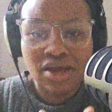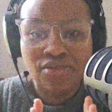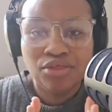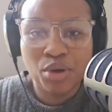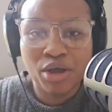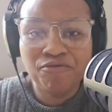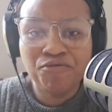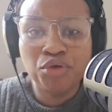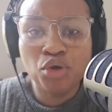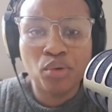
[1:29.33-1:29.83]
There were
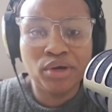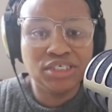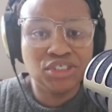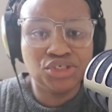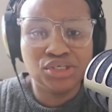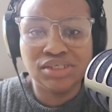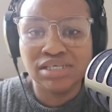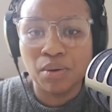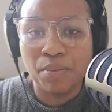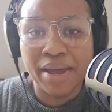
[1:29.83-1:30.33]
a few
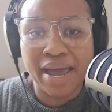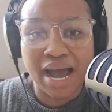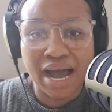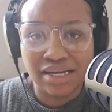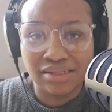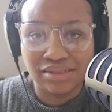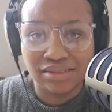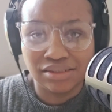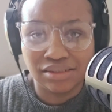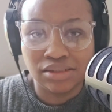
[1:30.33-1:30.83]
questions that were
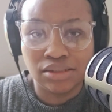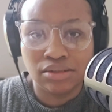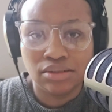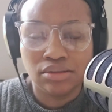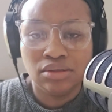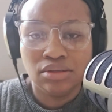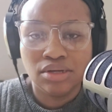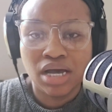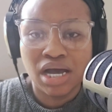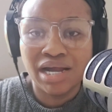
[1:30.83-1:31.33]
asked,
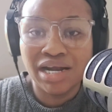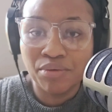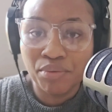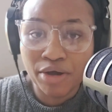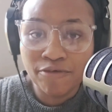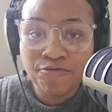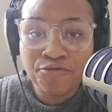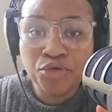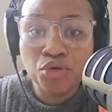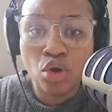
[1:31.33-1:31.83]
and there were a
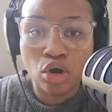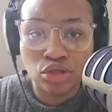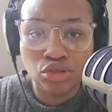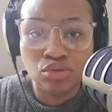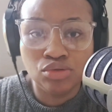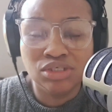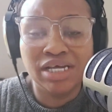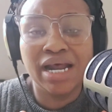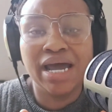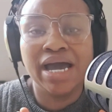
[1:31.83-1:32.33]
few
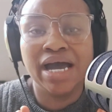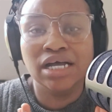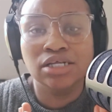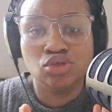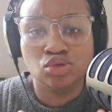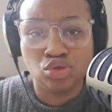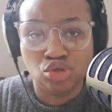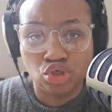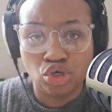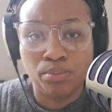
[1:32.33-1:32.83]
hurdles that I had
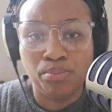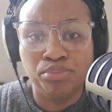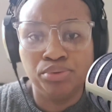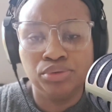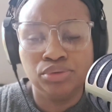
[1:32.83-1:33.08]
to jump.